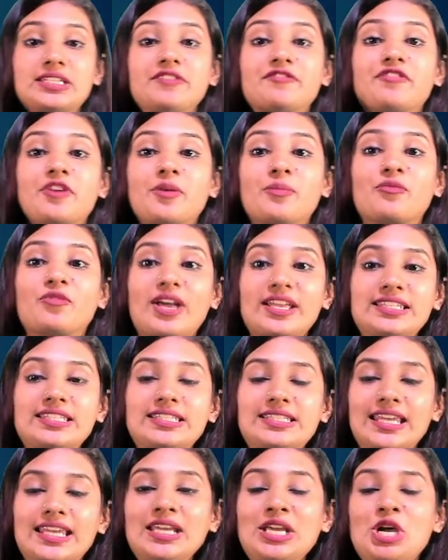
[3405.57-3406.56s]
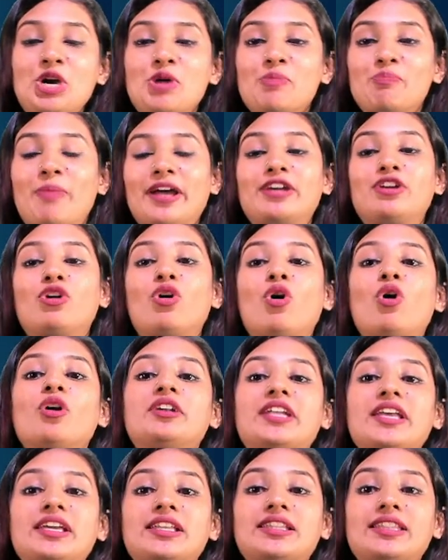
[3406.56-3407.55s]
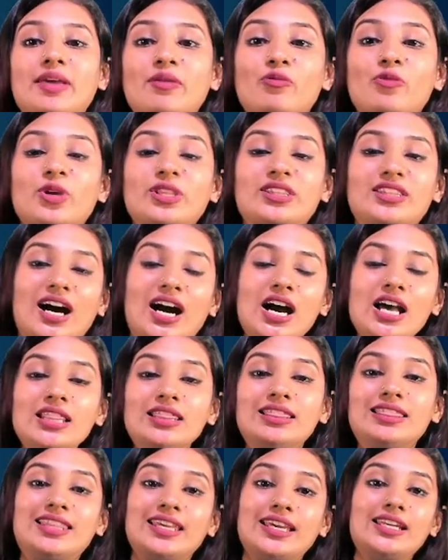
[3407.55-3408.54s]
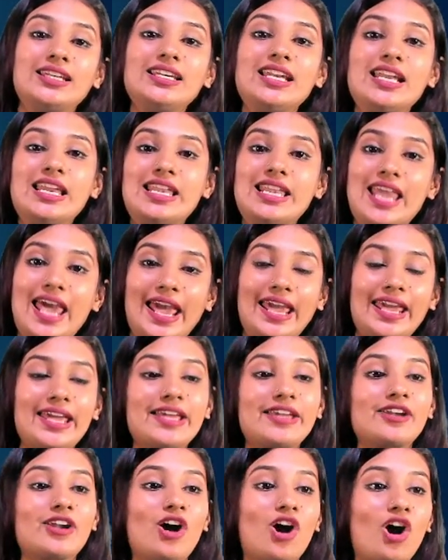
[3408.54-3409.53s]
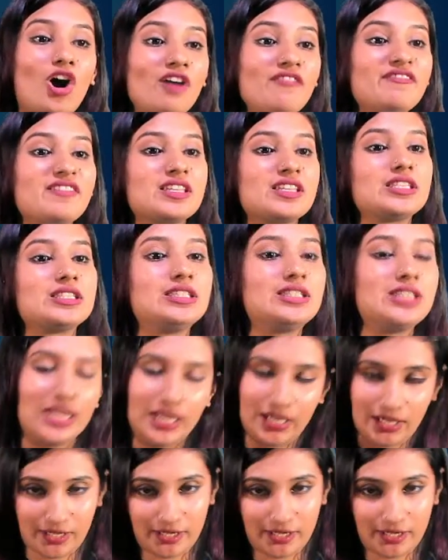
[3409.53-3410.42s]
from rusting by coating them with a thin layer of zinc.